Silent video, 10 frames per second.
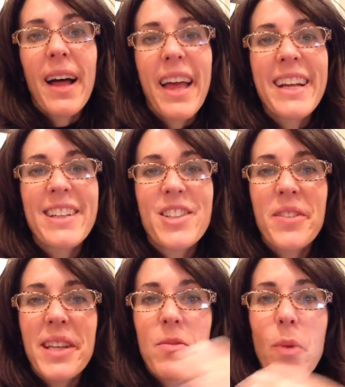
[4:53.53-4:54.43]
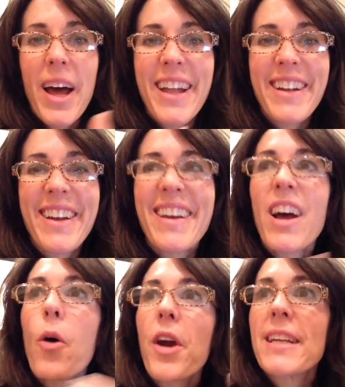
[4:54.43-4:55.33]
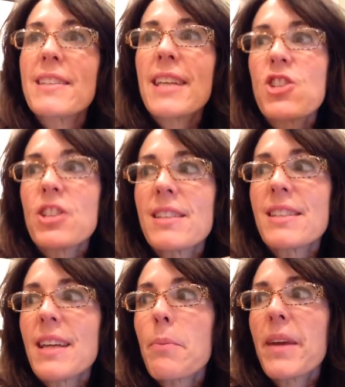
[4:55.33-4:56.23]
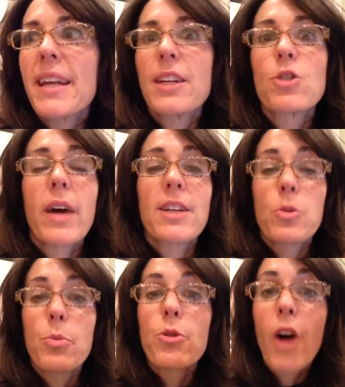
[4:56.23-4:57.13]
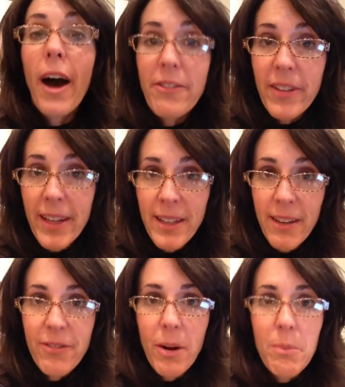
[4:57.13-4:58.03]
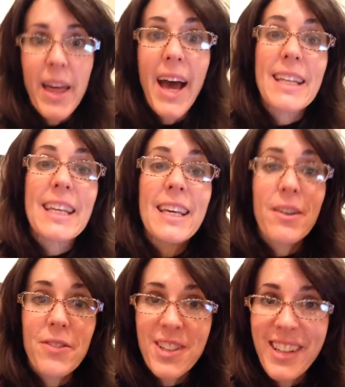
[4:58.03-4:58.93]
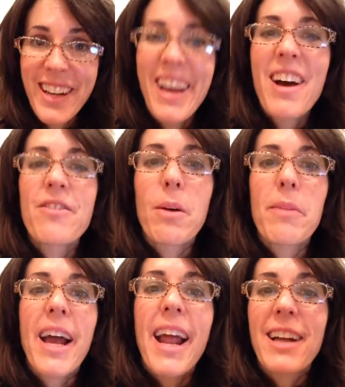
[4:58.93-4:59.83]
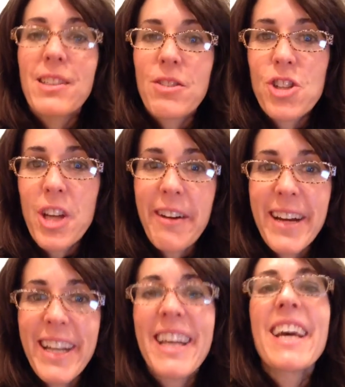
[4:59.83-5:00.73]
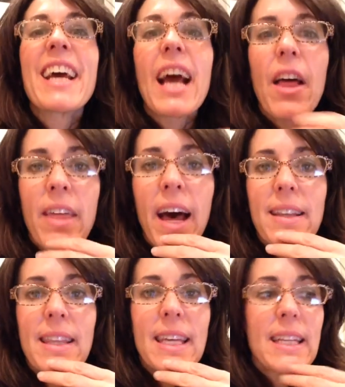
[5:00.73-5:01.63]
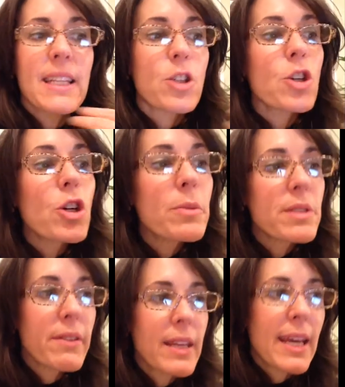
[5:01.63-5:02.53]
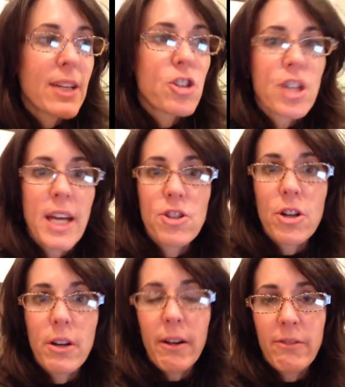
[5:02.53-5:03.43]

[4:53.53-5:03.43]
It is only when organizations step in and try to profit from that gift, from that act of sharing, that the terms of the exchange are